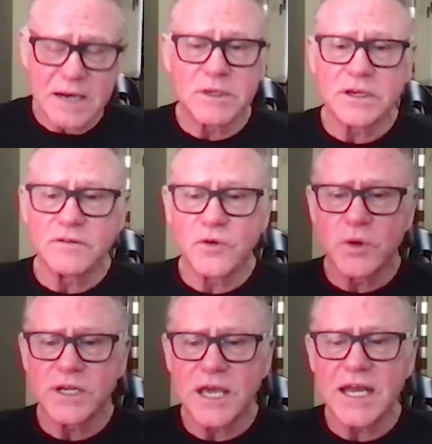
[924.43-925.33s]
I'm looking
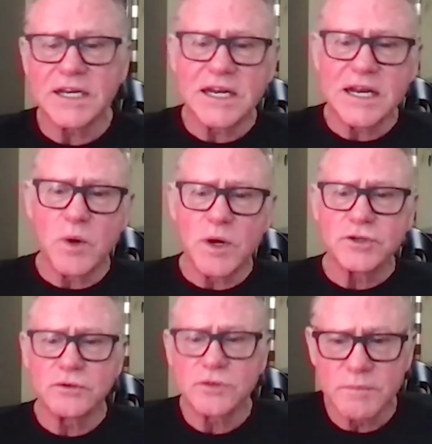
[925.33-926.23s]
forward to get it, and I
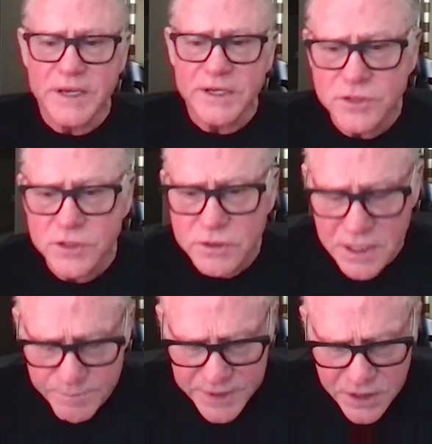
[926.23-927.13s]
want you to make sure you
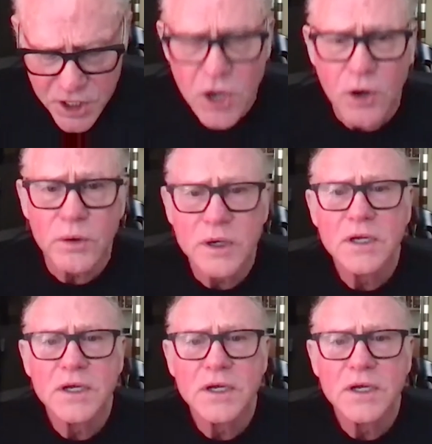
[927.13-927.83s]
let me know.